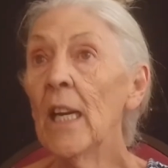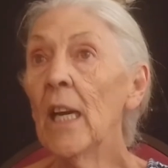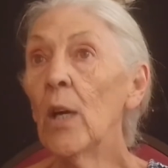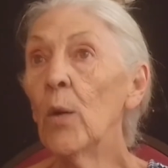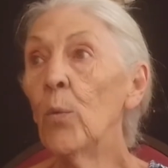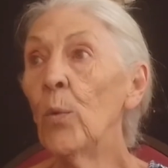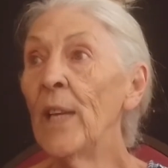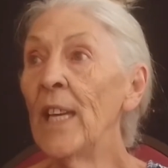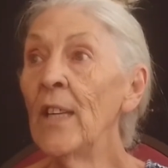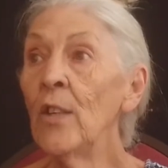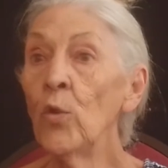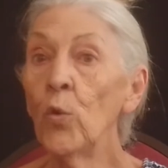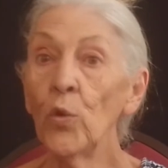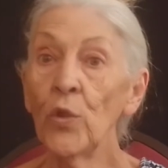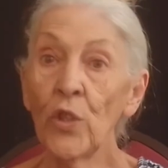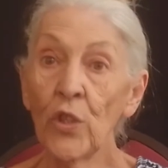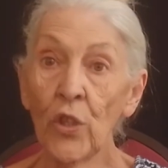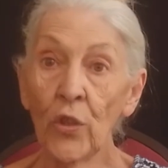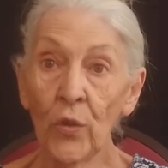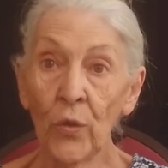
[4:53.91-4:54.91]
a week or
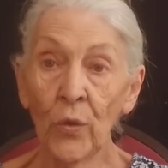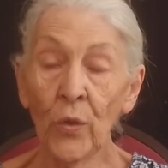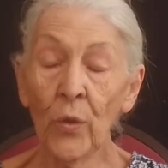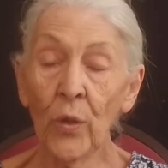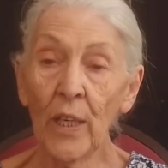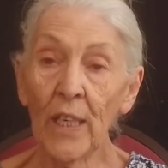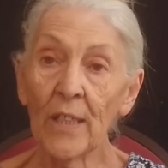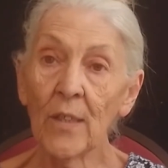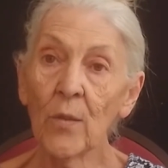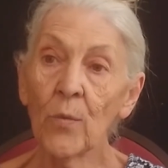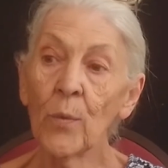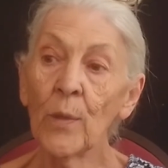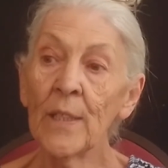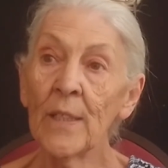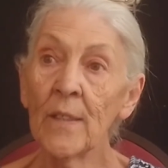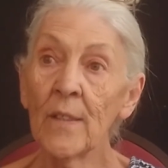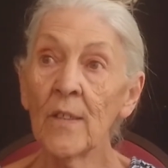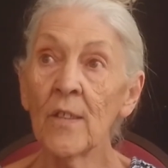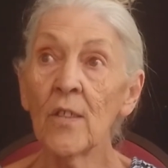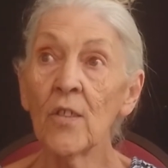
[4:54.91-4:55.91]
two, it
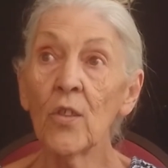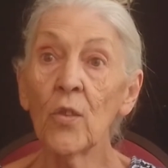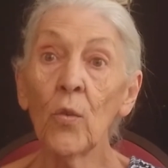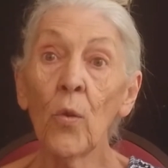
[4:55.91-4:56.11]
was